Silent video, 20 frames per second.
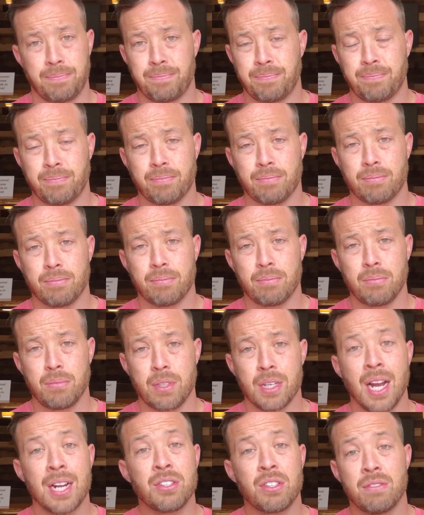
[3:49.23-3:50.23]
That's the
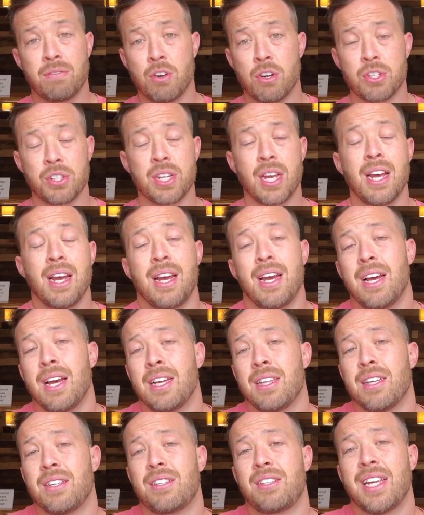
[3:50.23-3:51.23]
first. The
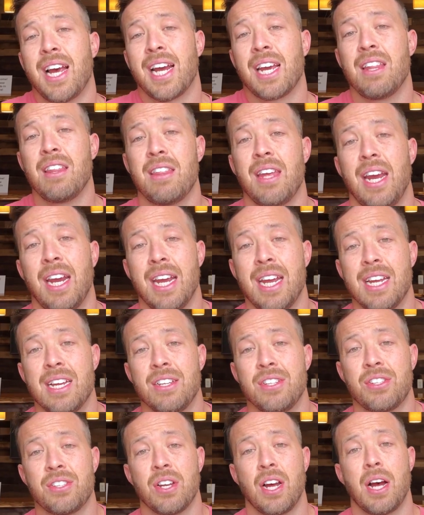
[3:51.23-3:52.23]
second thing is,
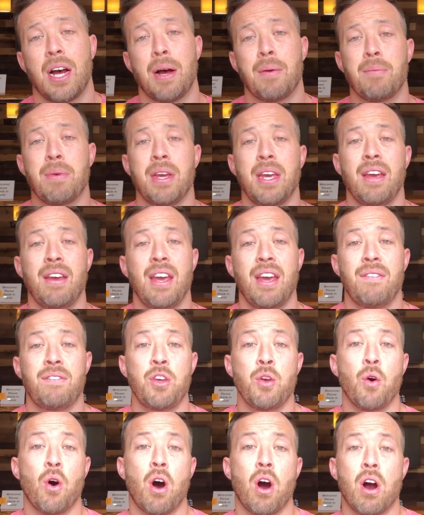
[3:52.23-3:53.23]
if you are
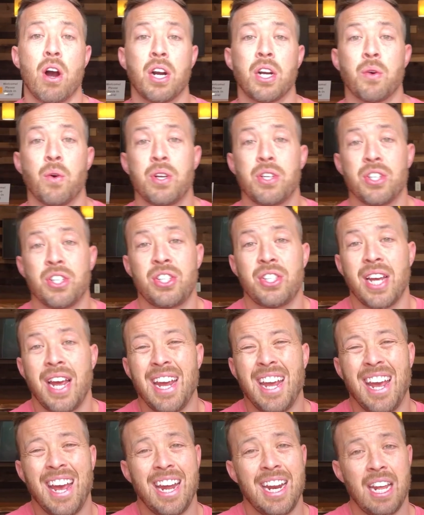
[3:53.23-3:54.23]
going to say
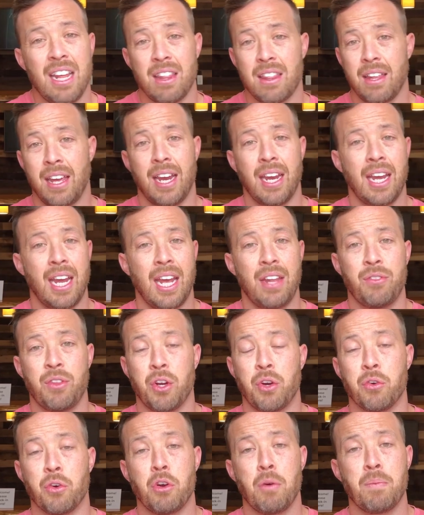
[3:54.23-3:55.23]
anything in the group
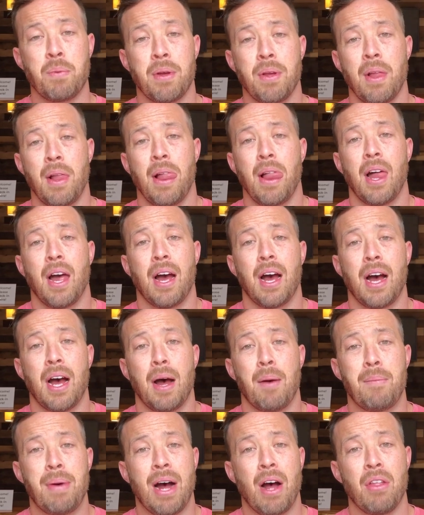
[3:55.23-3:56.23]
about
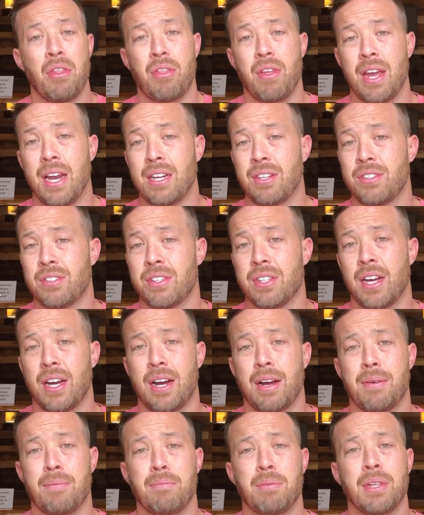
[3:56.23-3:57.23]
things,
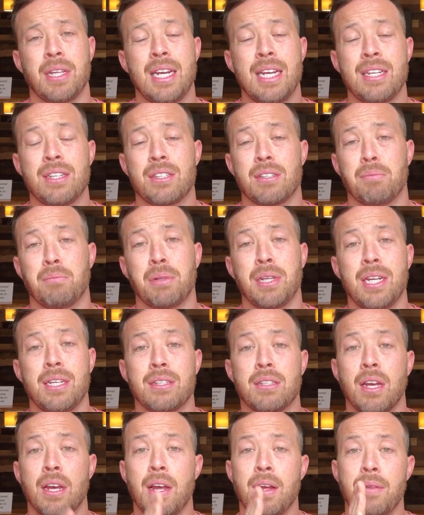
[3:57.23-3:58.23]
please
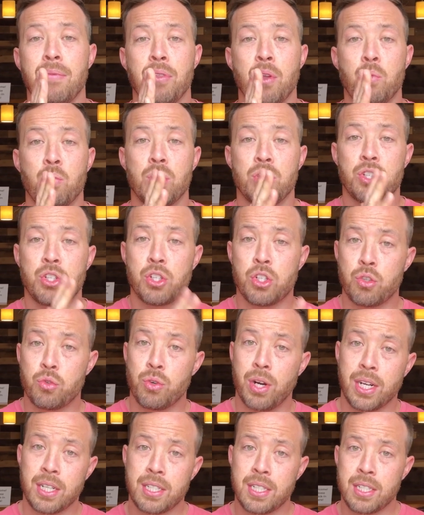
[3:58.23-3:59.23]
restrict it
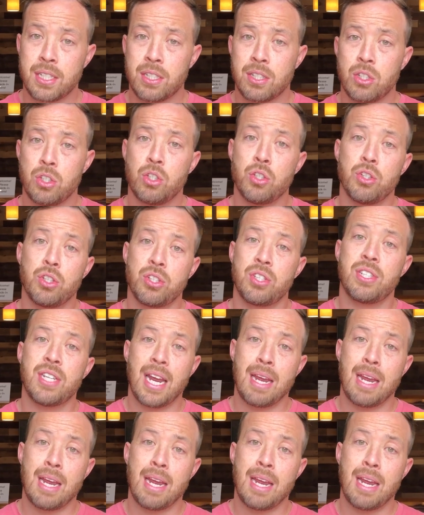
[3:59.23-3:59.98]
to the statement.